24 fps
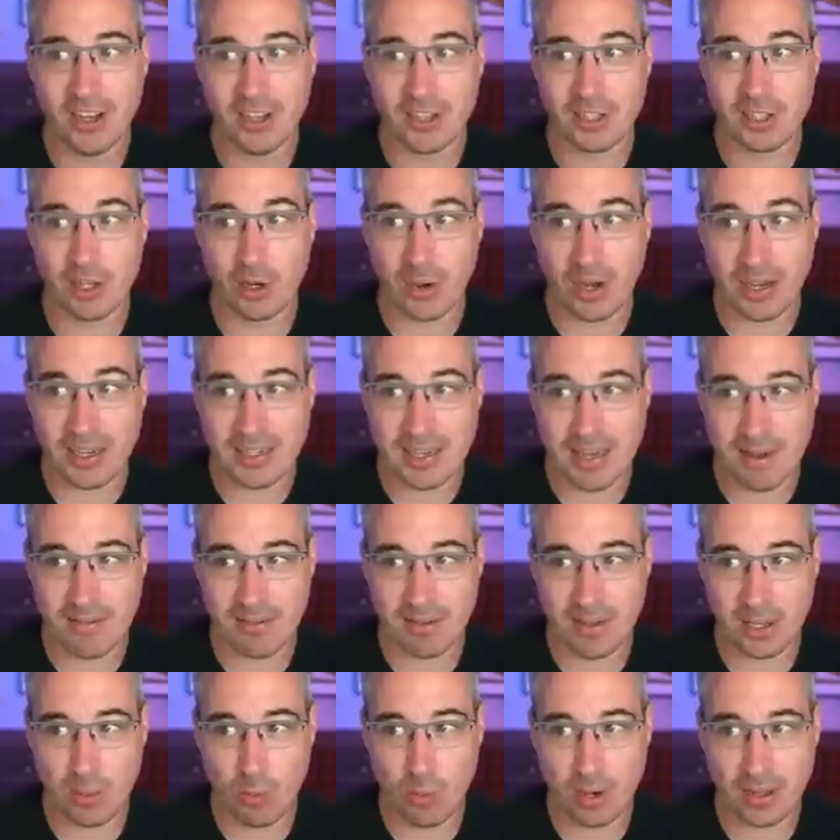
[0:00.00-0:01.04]
So I
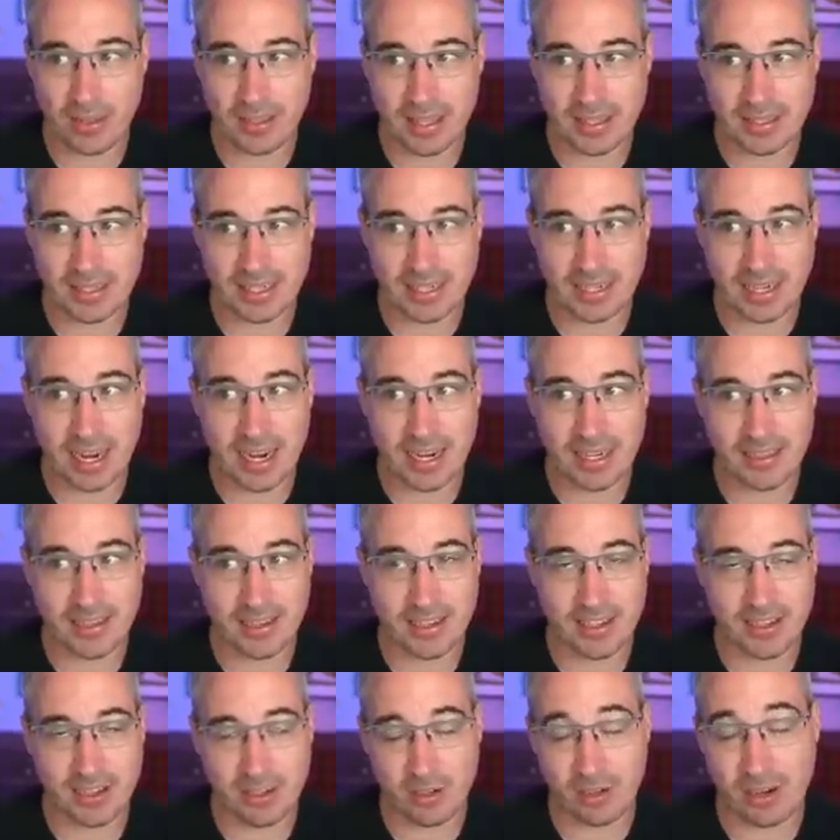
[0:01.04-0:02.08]
definitely want that to get
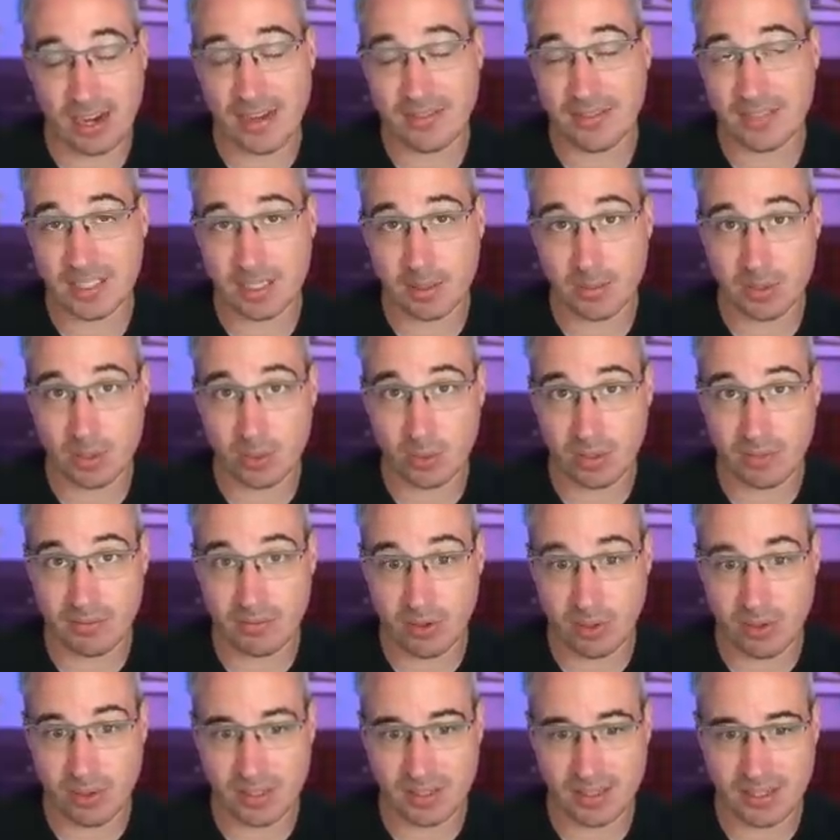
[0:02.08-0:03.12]
highlighted or have some sort of
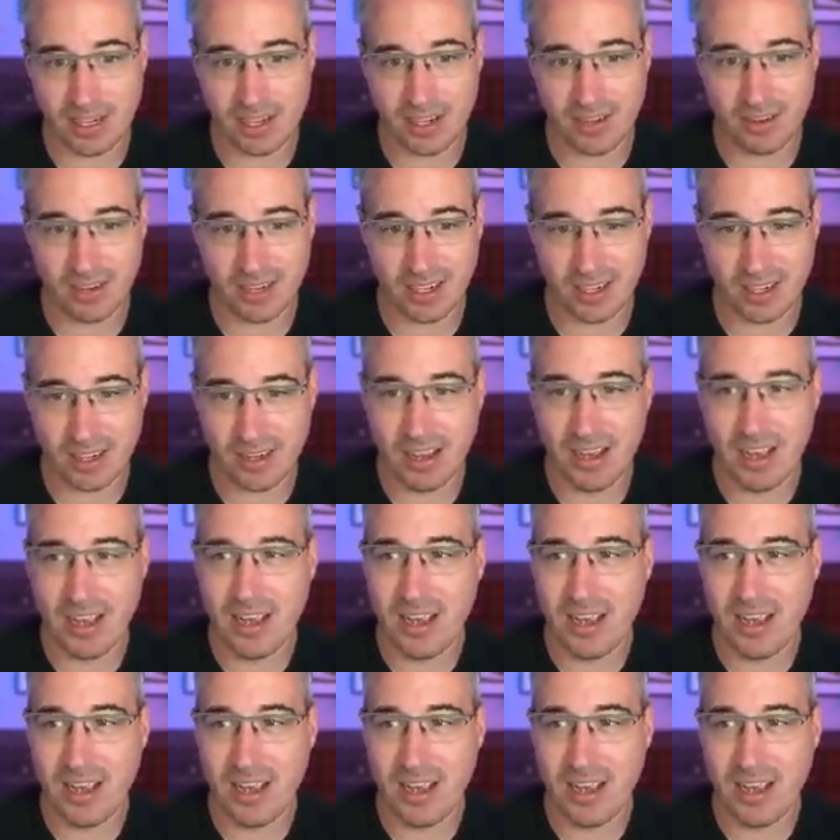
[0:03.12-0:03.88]
focus state on it.